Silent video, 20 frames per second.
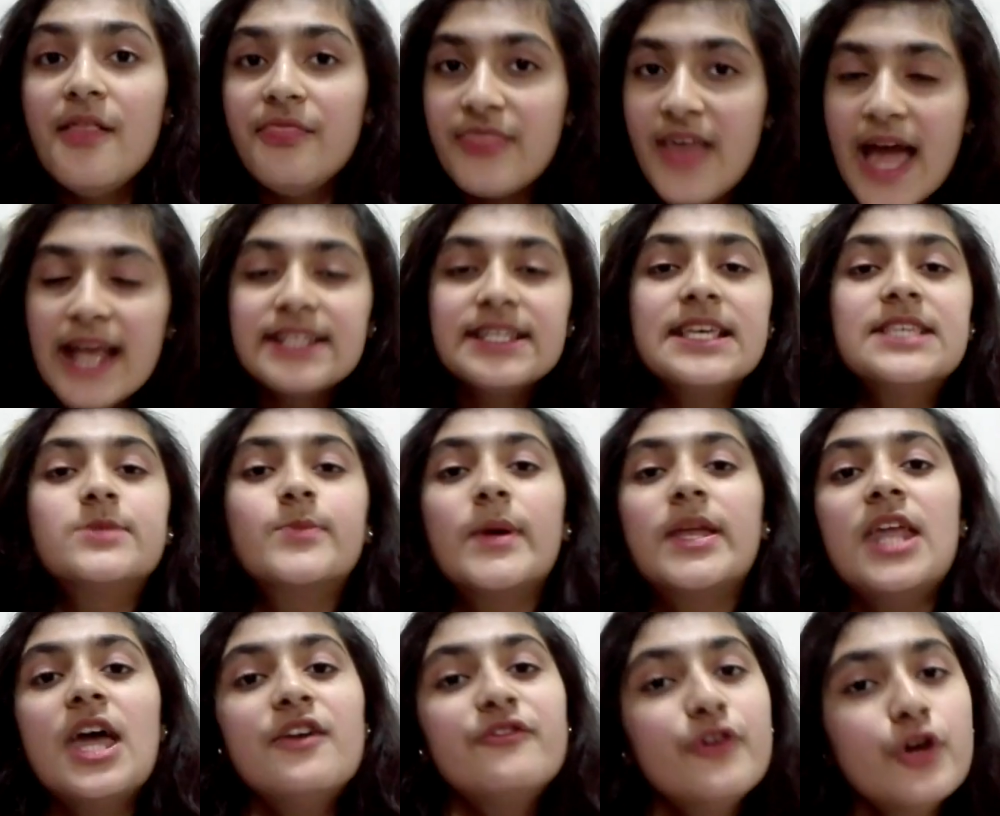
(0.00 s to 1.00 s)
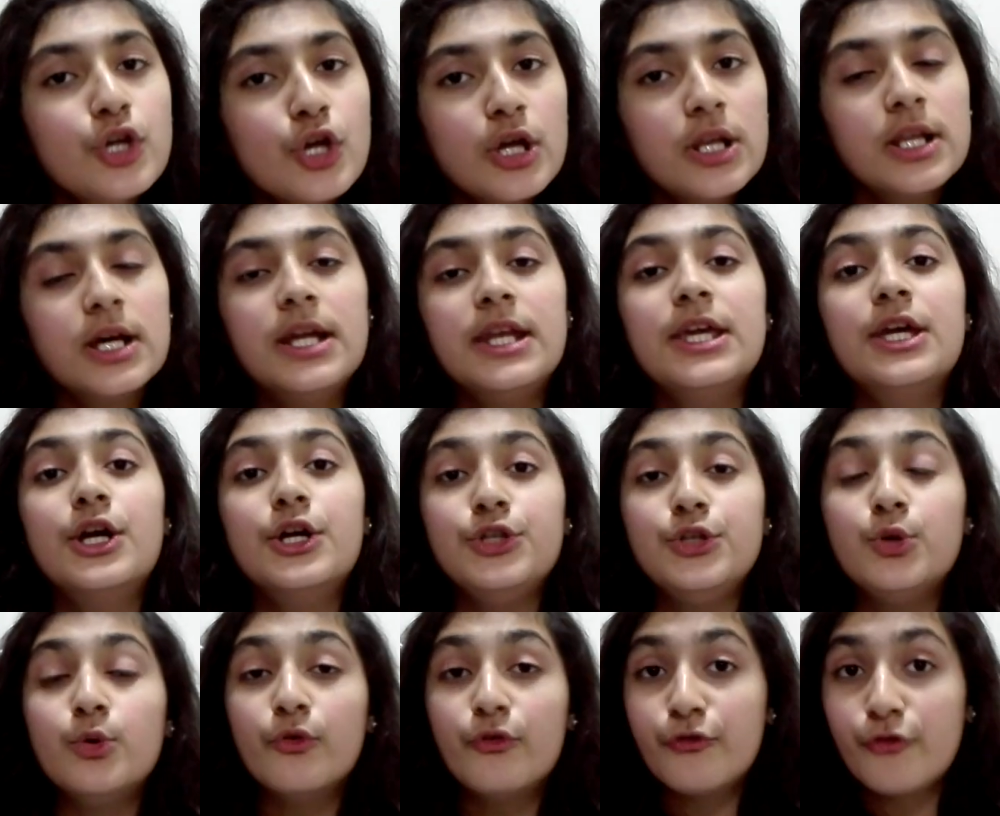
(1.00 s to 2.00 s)
That is, whenever you're learning a
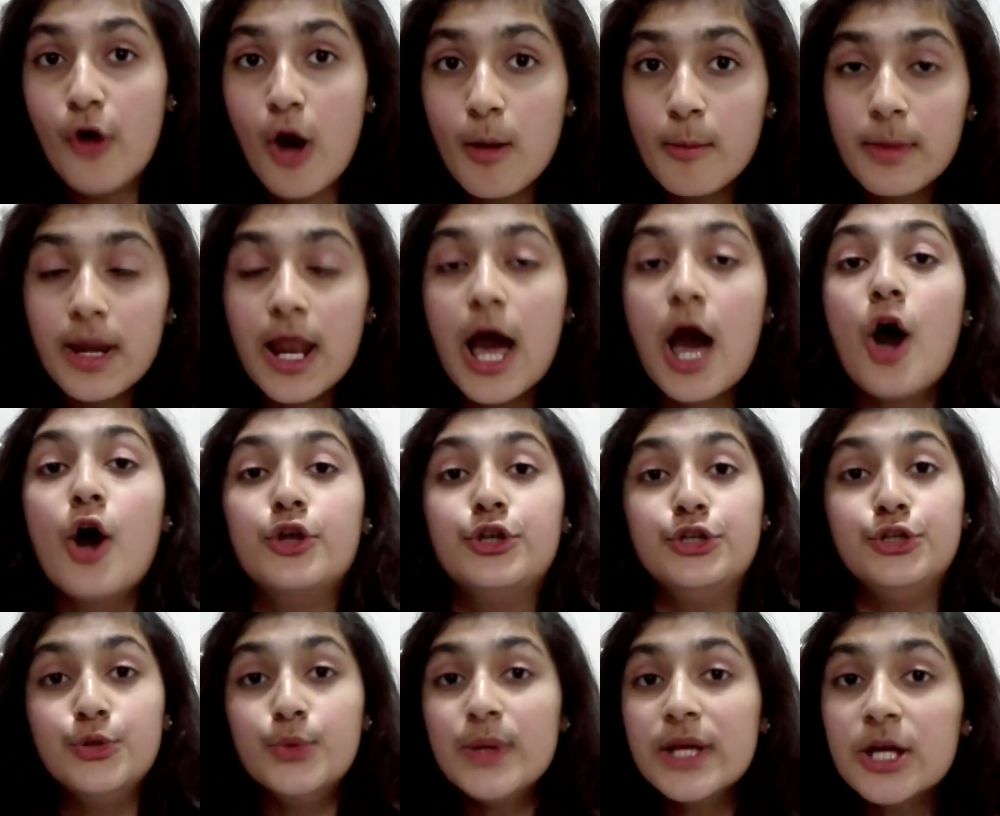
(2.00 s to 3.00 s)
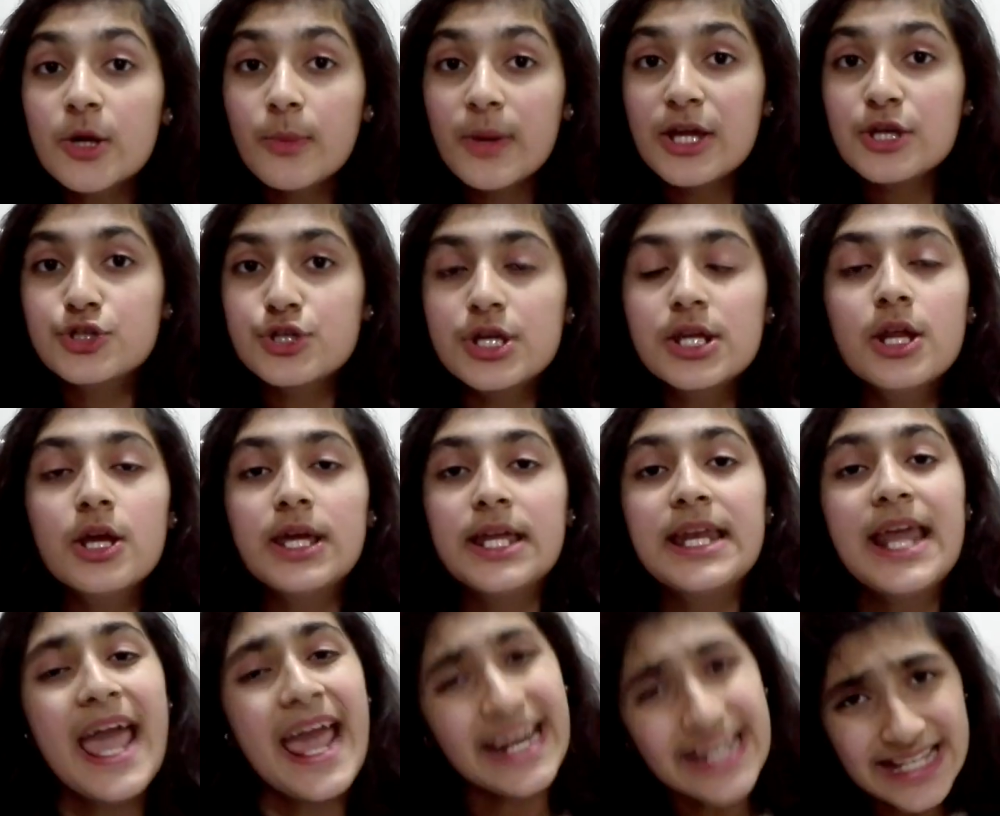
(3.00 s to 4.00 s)
new formula or a new equation
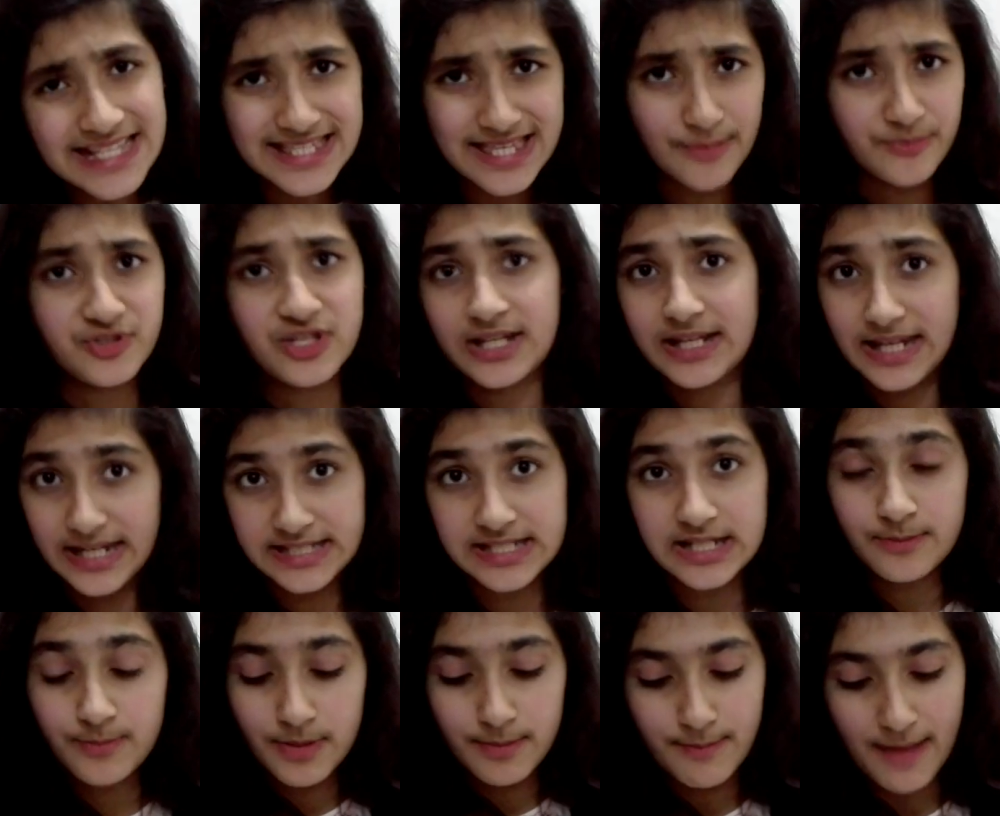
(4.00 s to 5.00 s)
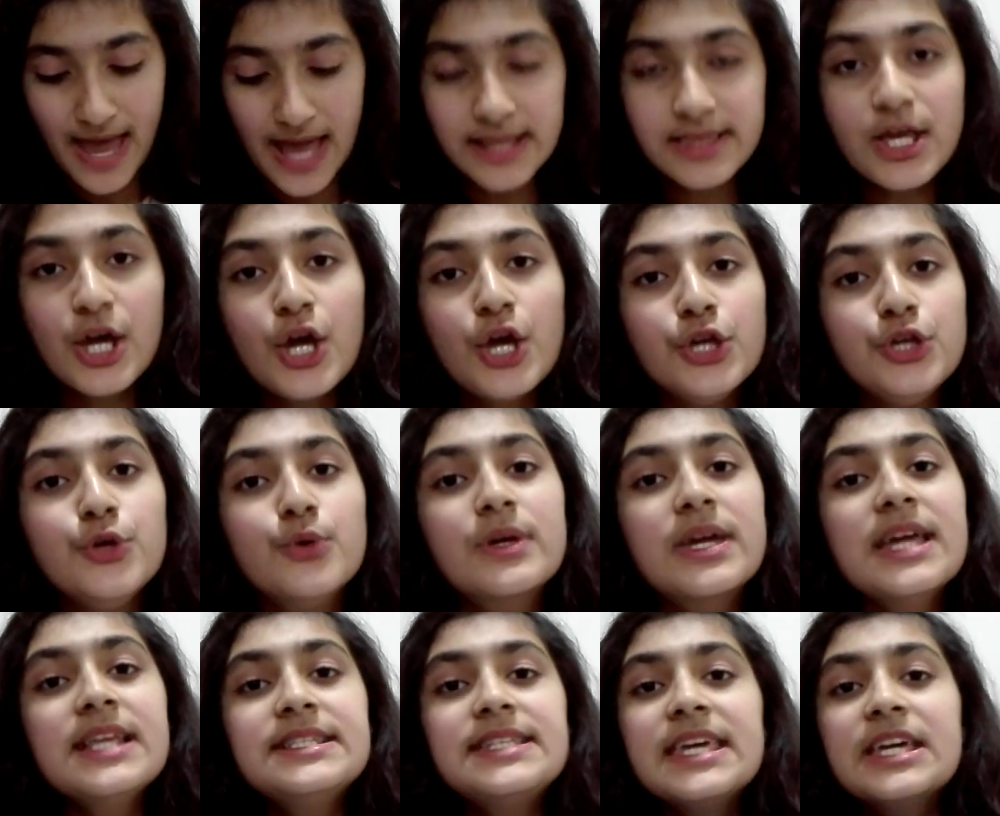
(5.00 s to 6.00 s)
in any subject, let it be math, you
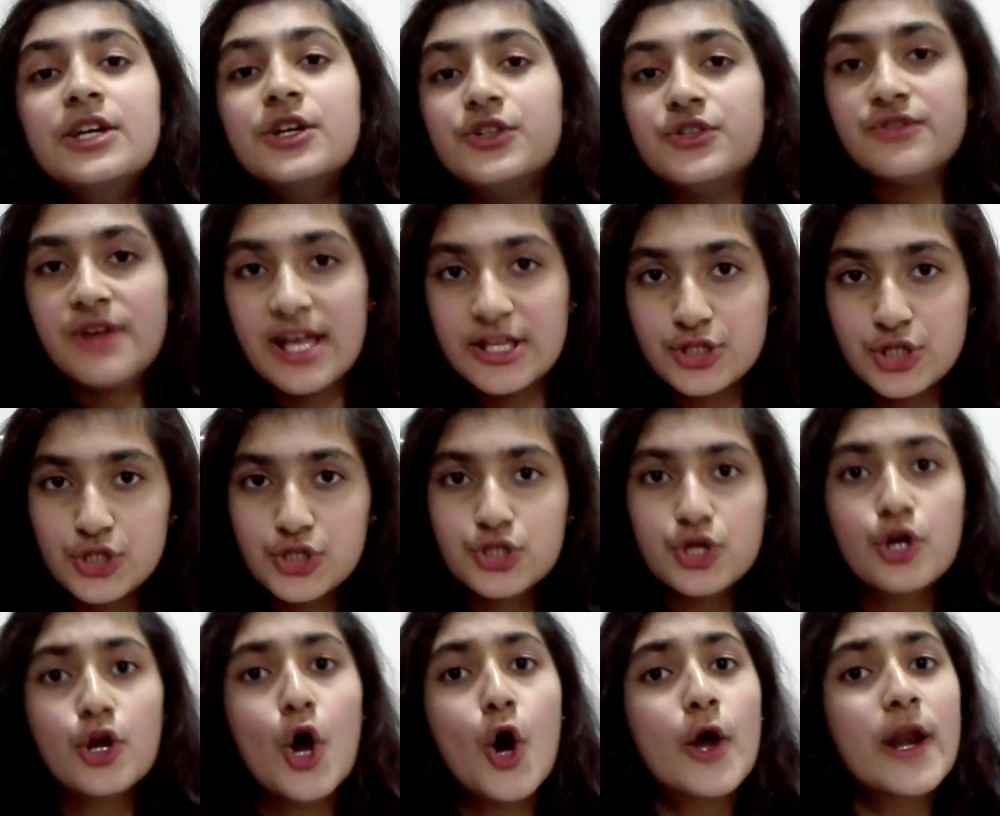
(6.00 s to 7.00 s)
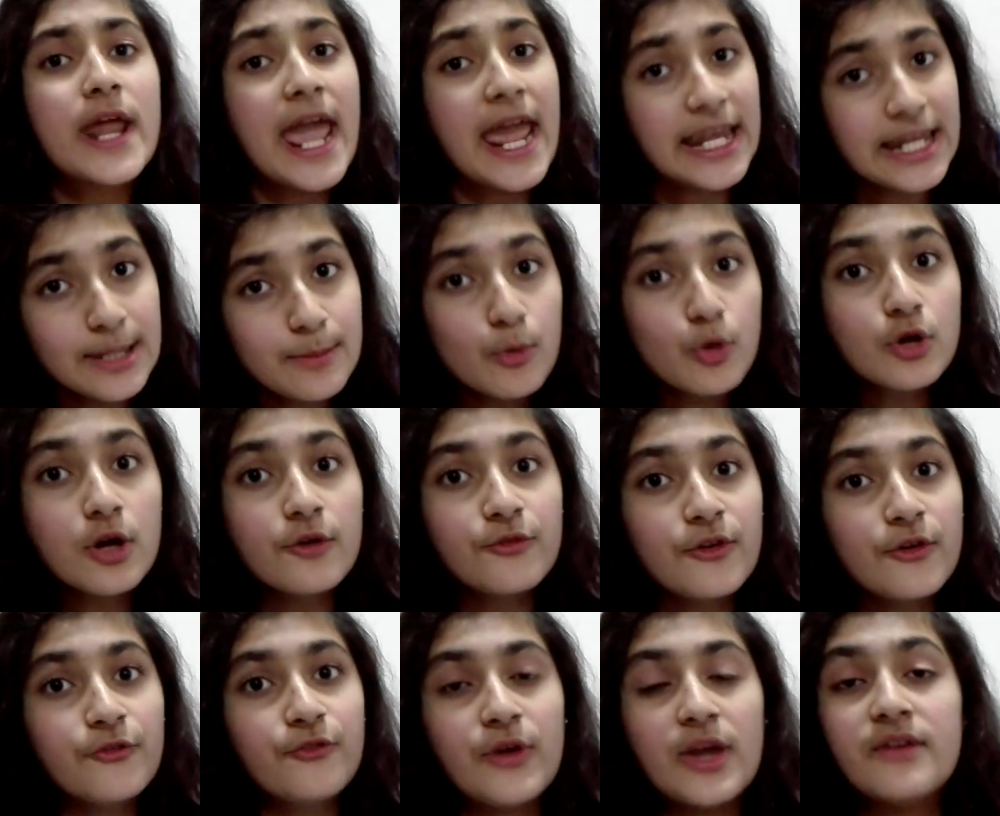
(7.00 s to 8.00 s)
can take a register or any book of
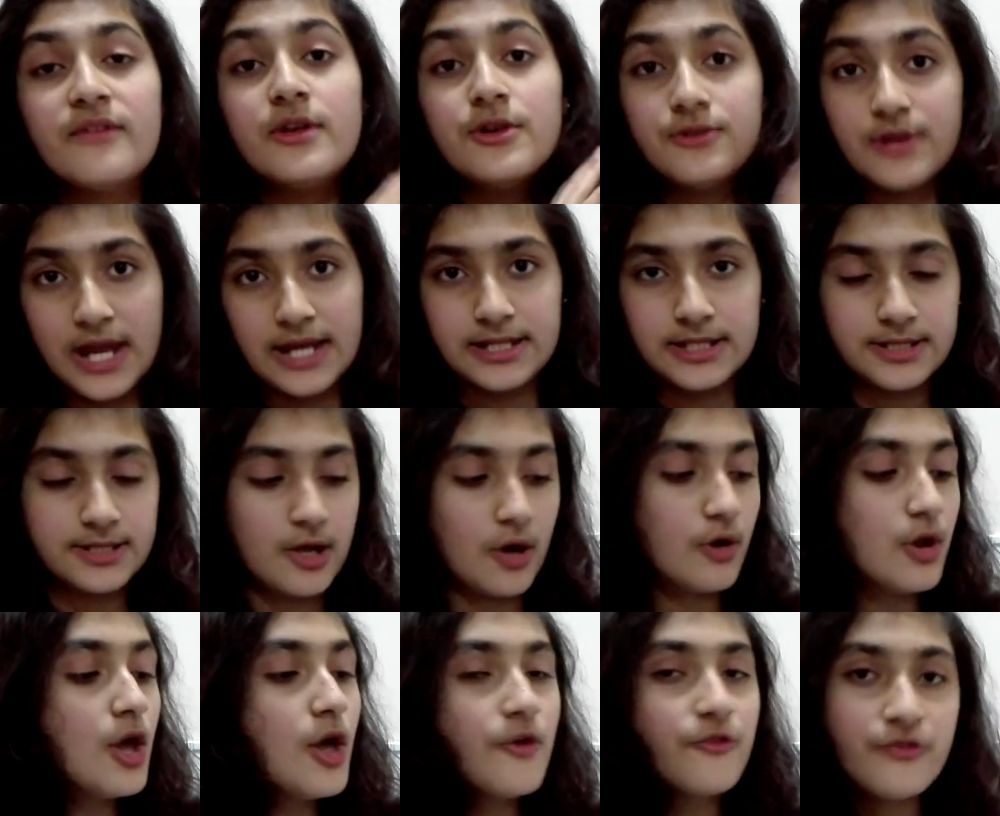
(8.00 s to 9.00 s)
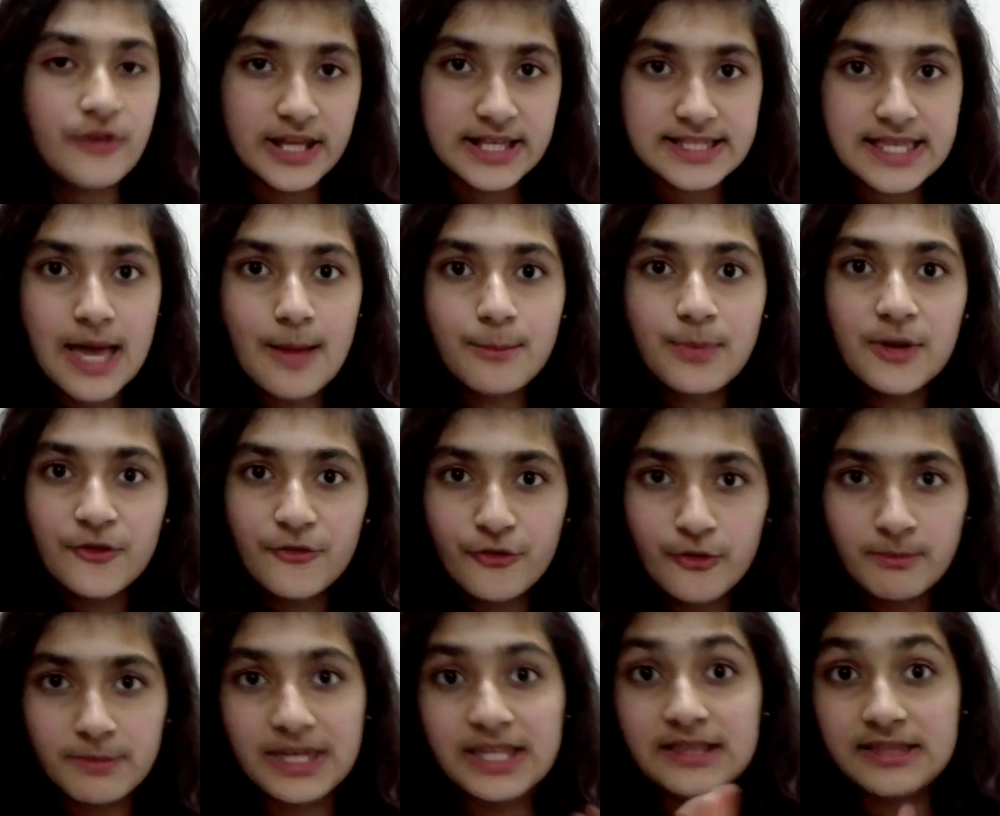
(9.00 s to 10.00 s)
your fave and write it down. For example,
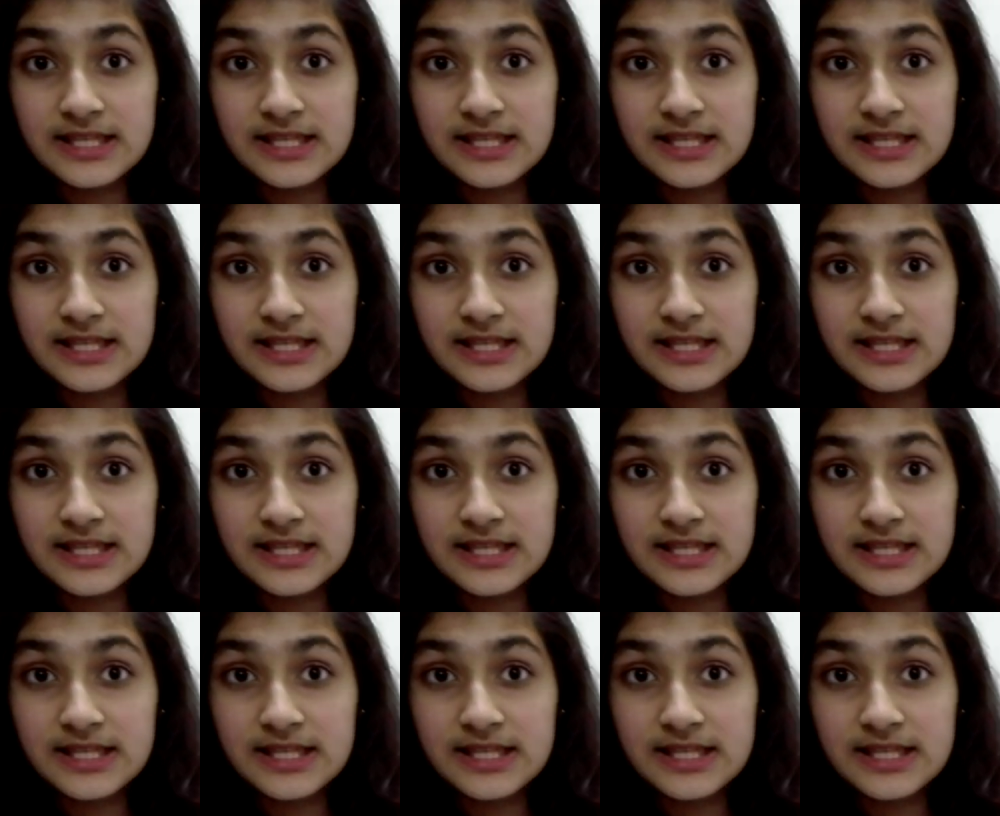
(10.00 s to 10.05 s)
for me,